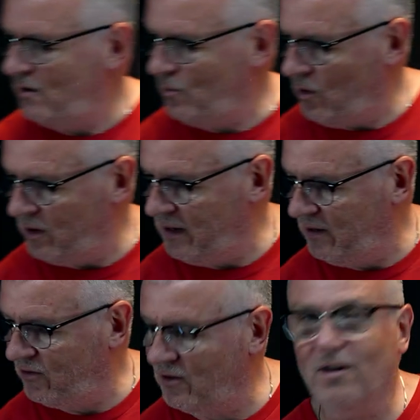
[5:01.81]
what
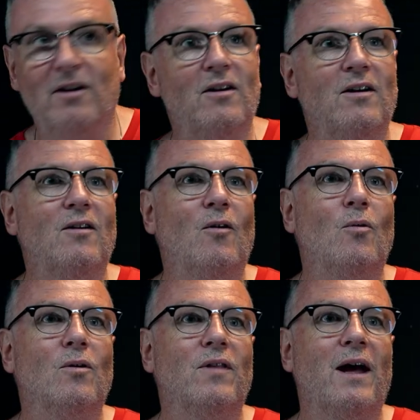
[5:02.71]
is
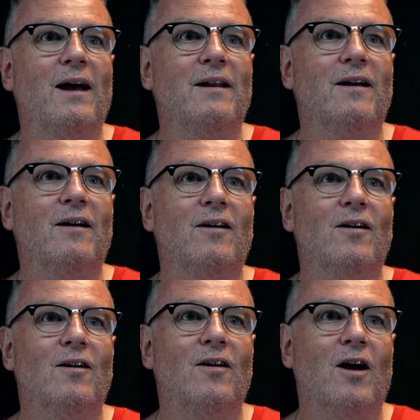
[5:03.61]
all of that
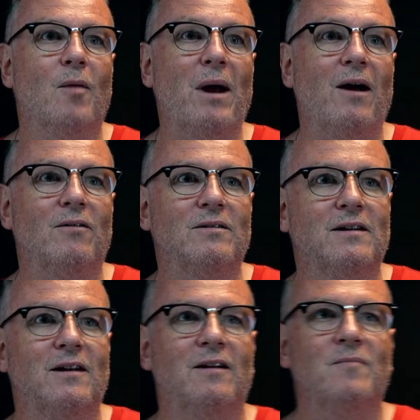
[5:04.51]
about?
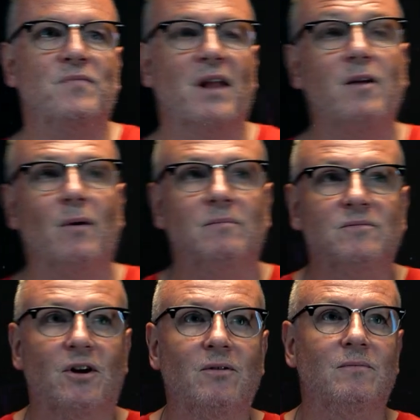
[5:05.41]
Anyway,
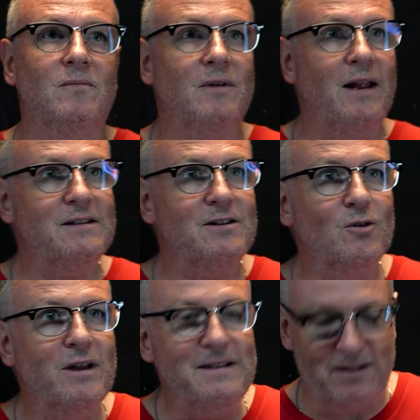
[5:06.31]
so let's
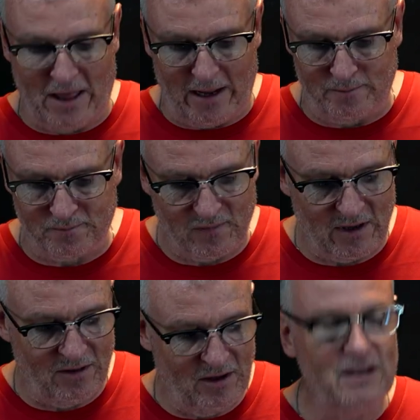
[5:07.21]
look into that.
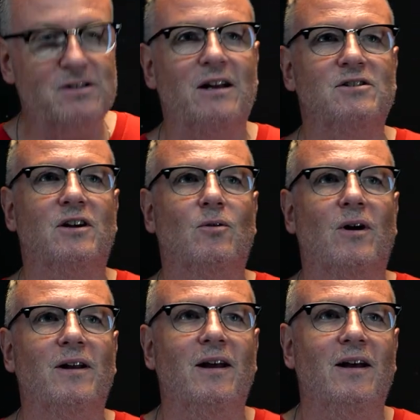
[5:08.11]
I think it's actually
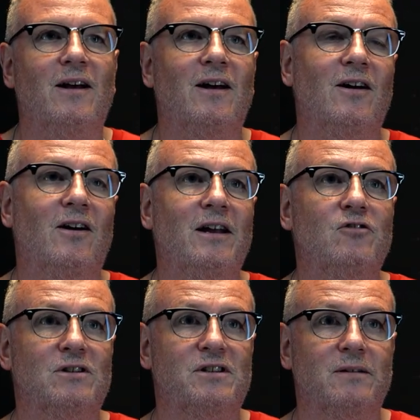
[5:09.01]
quite
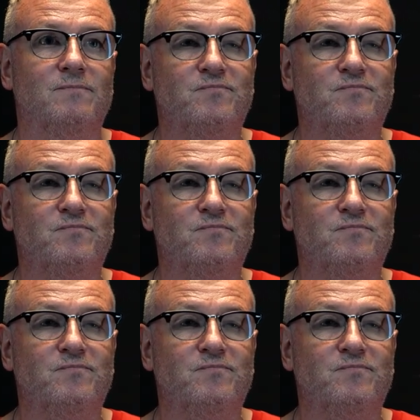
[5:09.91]
interesting.